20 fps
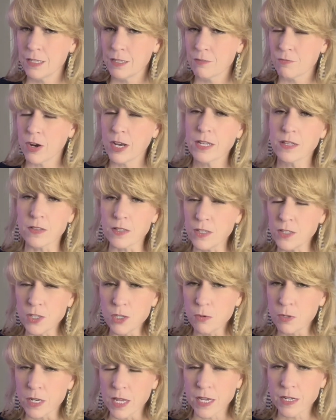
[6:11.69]
frankly, you
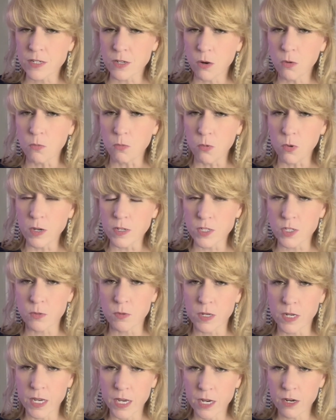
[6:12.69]
and I don't want to
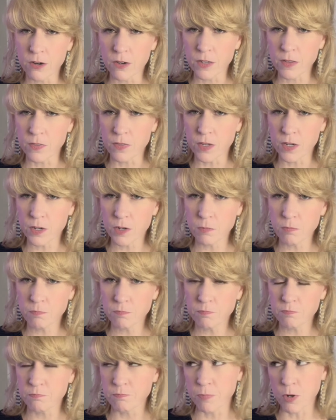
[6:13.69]
inherit their
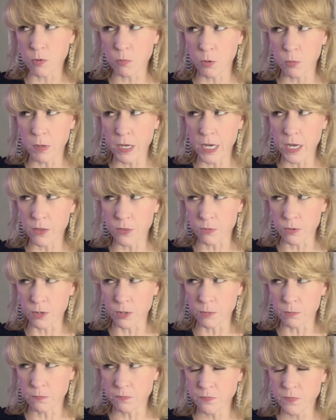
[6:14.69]
purple bathroom.